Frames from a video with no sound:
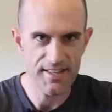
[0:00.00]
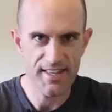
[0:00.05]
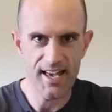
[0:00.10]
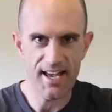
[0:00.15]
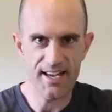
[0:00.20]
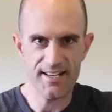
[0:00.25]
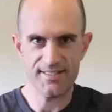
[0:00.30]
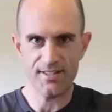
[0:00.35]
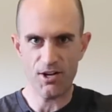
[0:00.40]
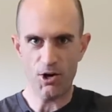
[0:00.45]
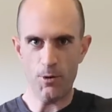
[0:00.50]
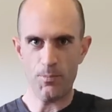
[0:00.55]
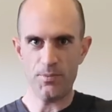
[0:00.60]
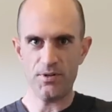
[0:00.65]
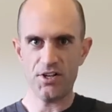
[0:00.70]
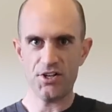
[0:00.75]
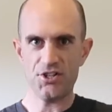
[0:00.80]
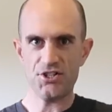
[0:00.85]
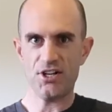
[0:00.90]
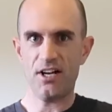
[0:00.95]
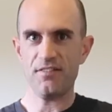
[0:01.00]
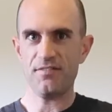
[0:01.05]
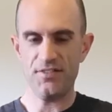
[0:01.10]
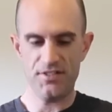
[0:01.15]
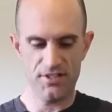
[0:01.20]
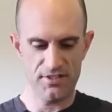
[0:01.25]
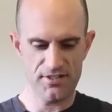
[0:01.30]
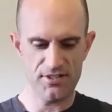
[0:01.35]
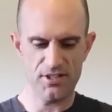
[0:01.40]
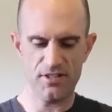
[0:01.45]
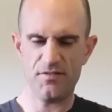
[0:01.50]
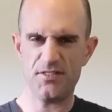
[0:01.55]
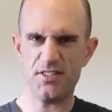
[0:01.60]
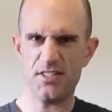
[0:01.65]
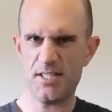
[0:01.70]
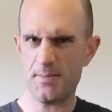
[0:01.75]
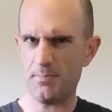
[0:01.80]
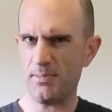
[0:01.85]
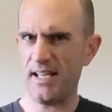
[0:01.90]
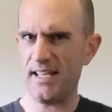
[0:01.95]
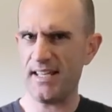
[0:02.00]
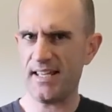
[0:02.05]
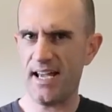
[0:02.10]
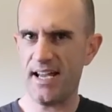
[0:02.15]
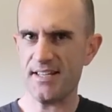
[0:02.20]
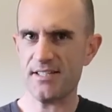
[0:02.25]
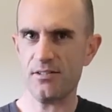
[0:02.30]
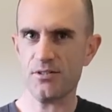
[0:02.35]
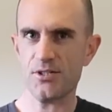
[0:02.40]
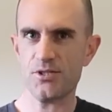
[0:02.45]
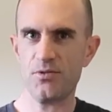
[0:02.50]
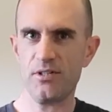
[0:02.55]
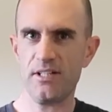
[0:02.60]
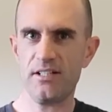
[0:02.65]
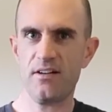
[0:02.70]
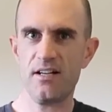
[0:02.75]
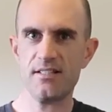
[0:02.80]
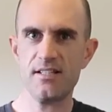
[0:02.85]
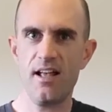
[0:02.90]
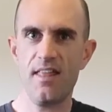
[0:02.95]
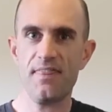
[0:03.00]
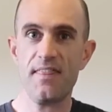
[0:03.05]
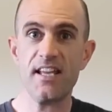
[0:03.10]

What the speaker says: the case to open and shut, for the sort of display case. It looks really nice.